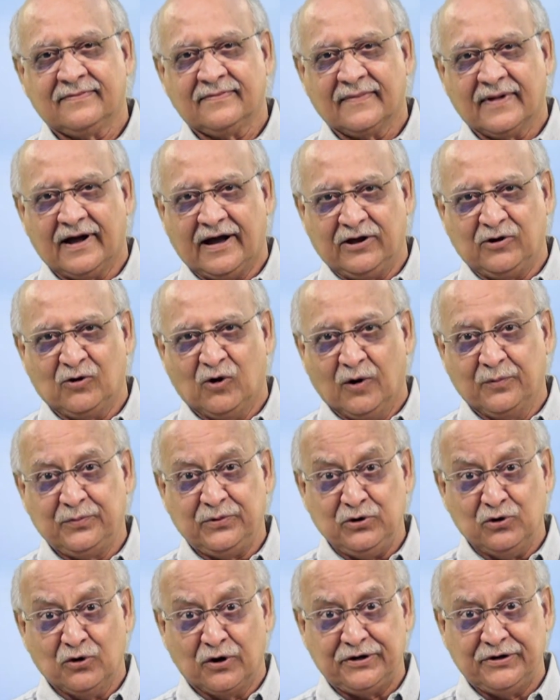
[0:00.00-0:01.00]
I hope
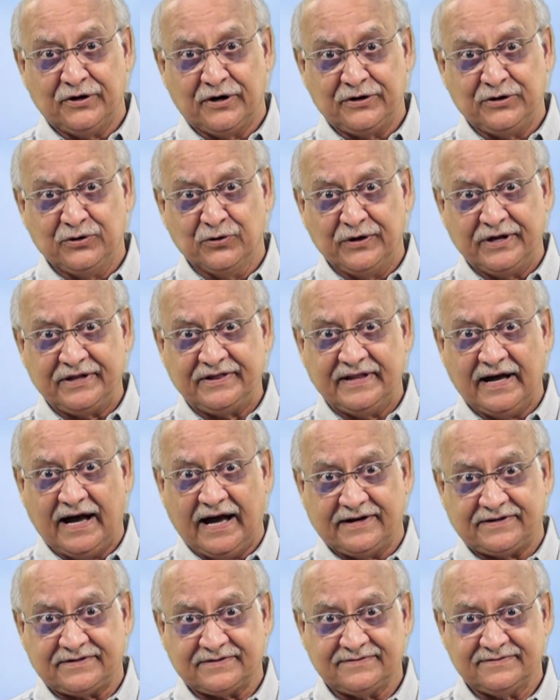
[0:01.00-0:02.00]
you are not doing
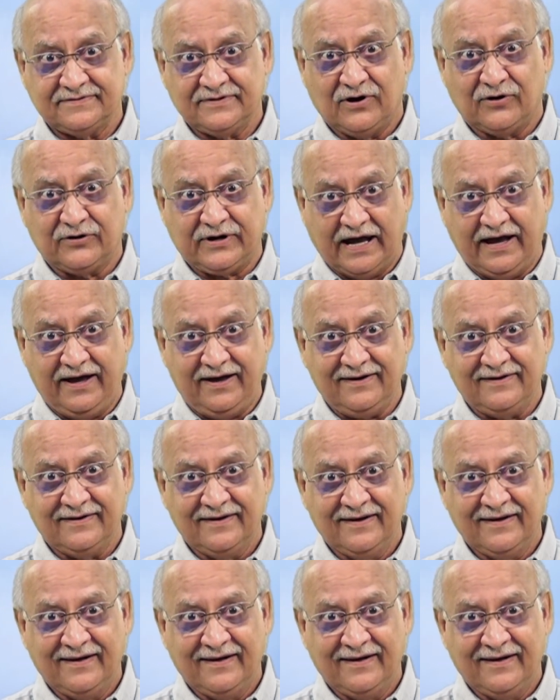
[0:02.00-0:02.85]
that, okay?